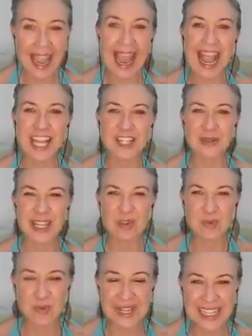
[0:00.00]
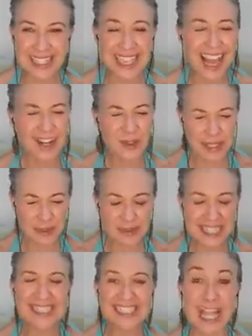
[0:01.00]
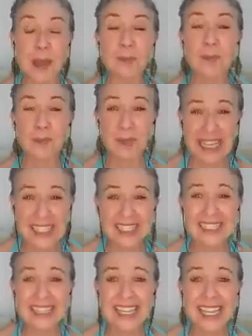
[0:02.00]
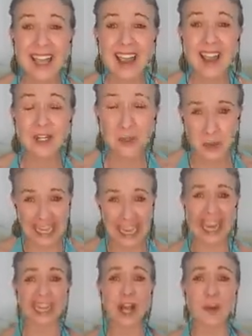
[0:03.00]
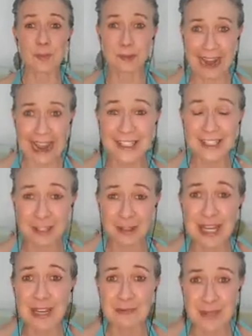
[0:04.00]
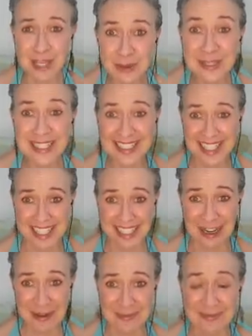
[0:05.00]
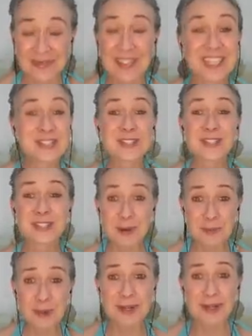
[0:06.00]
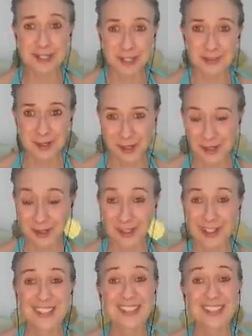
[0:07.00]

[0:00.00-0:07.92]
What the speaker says: And you can not only reset, but basically create a brand new immune system. Super duper cool.